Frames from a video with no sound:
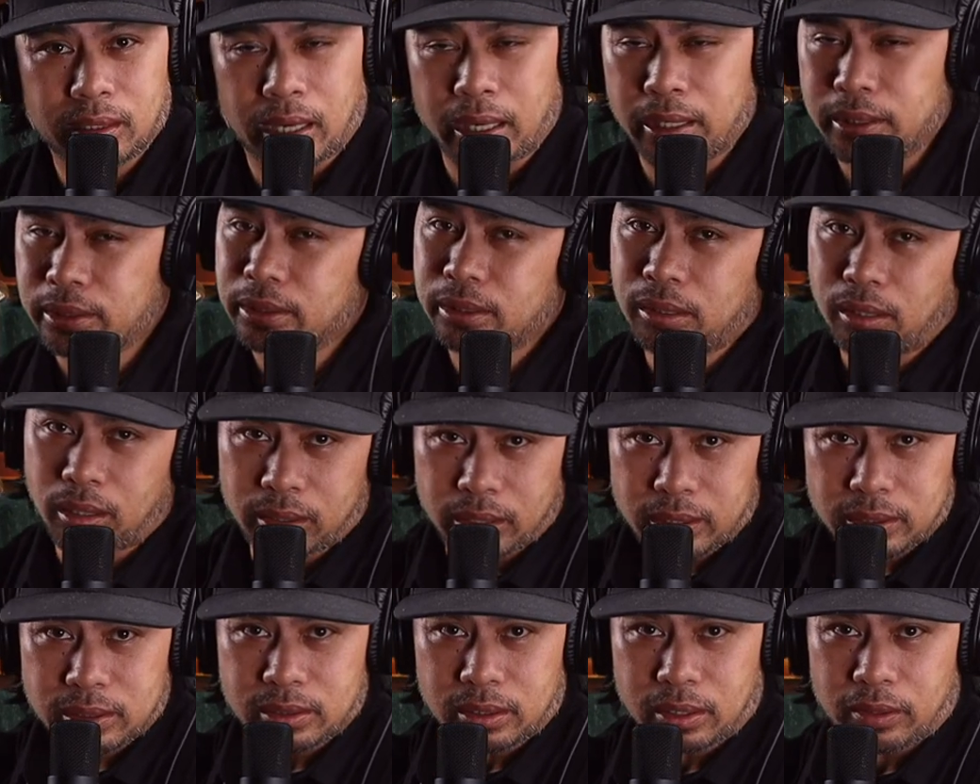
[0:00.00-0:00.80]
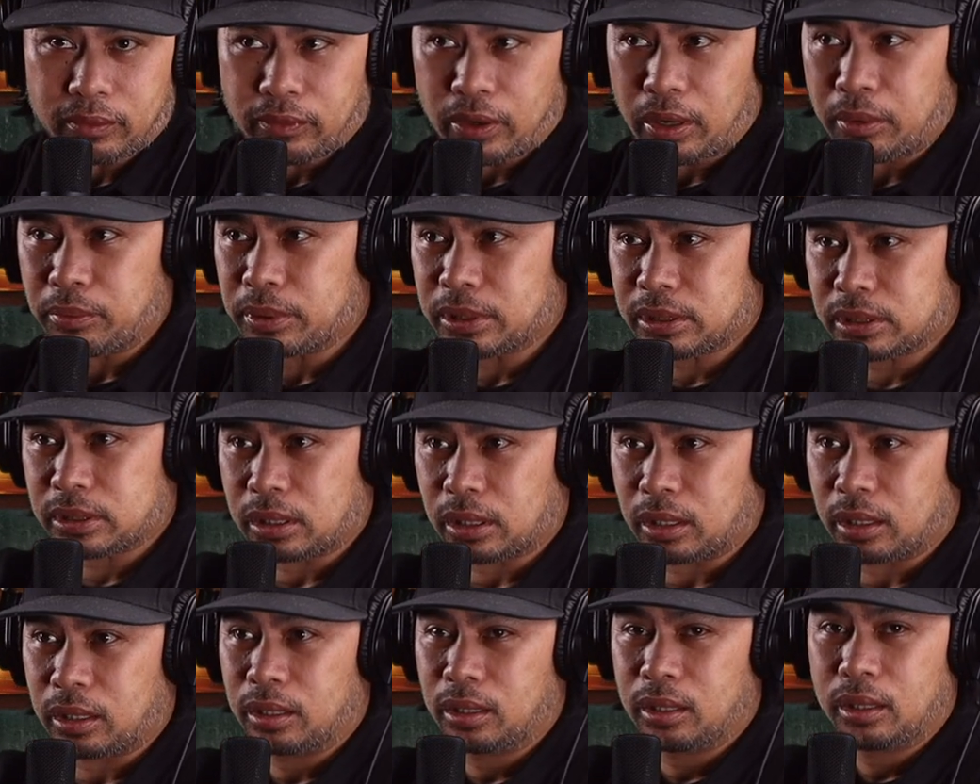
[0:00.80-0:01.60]
I did all that stuff. I was
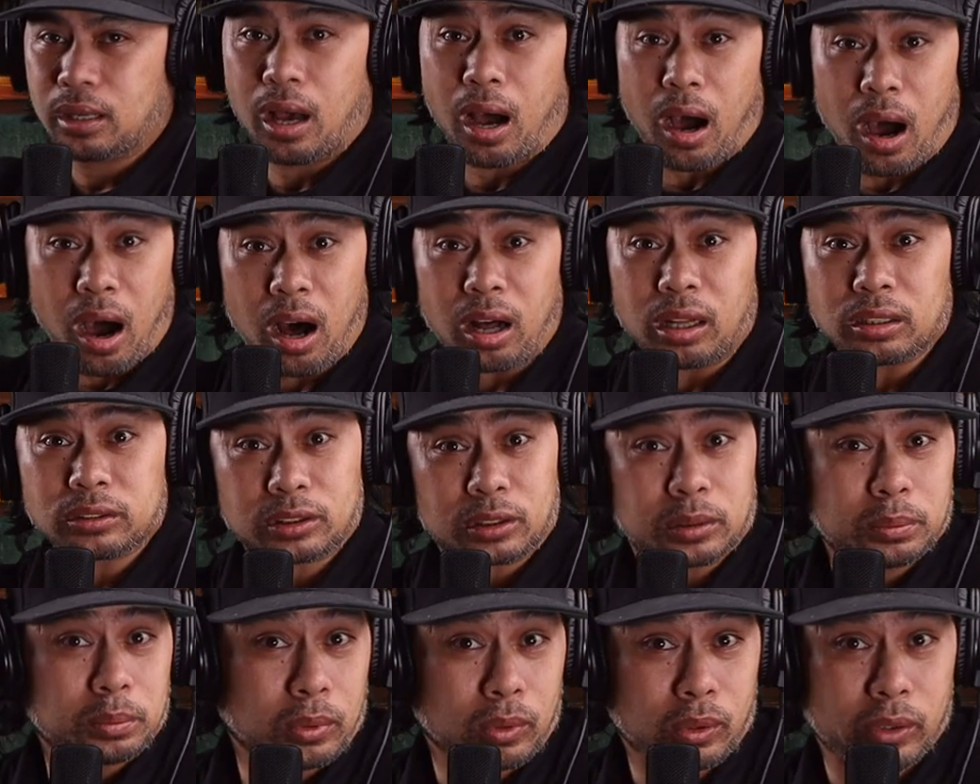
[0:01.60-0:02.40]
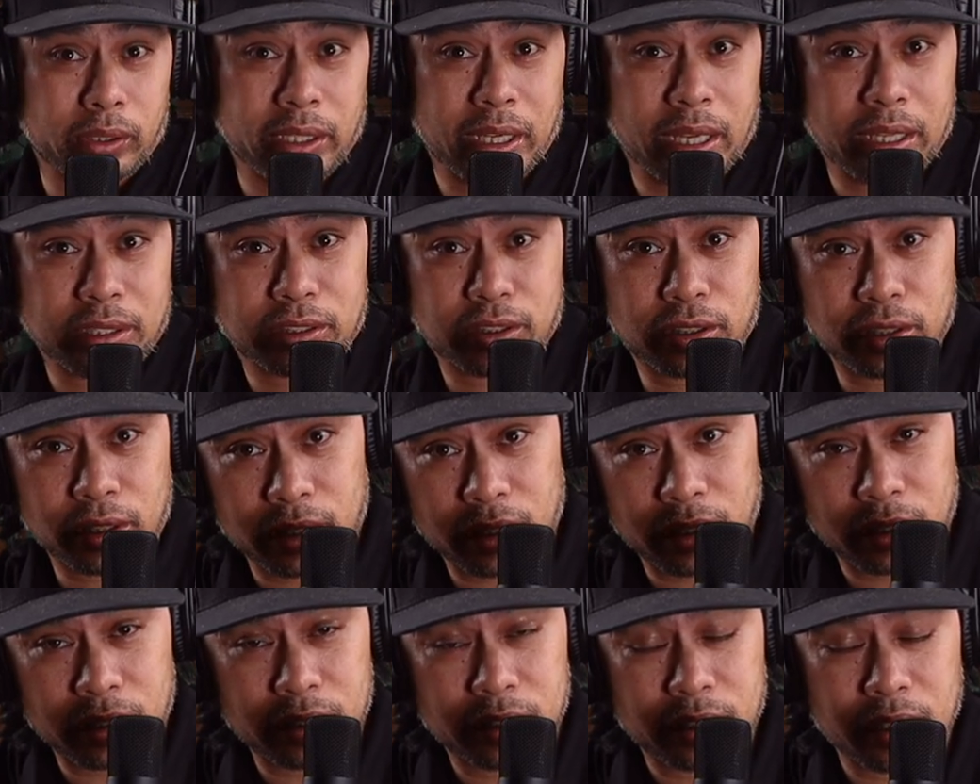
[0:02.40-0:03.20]
a altar boy at
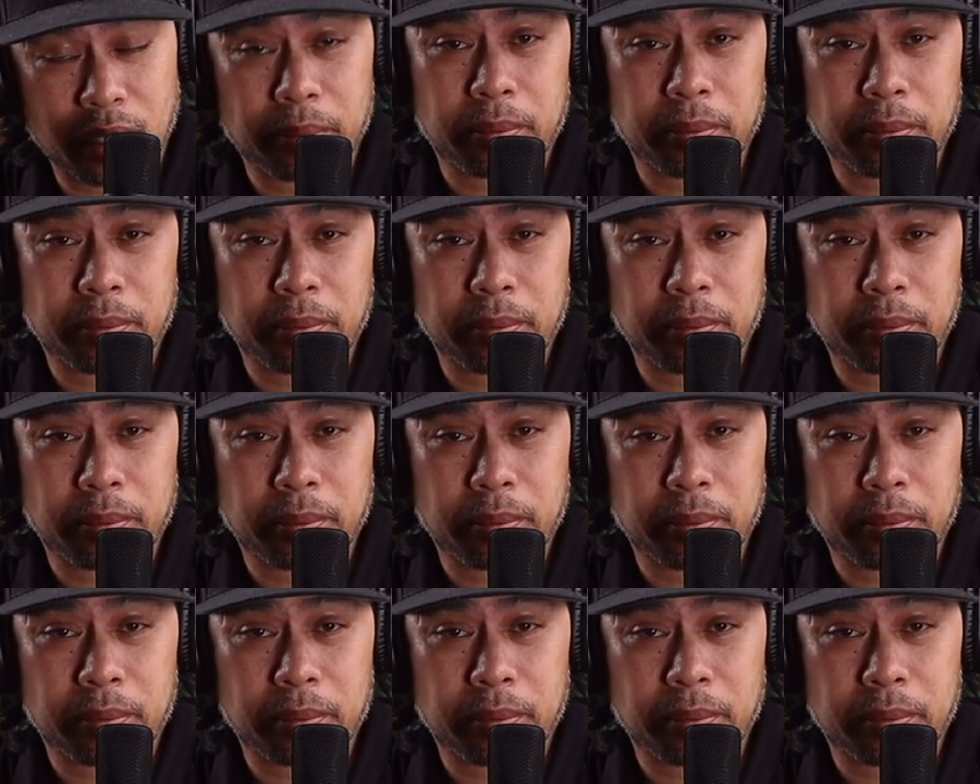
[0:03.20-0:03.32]
church.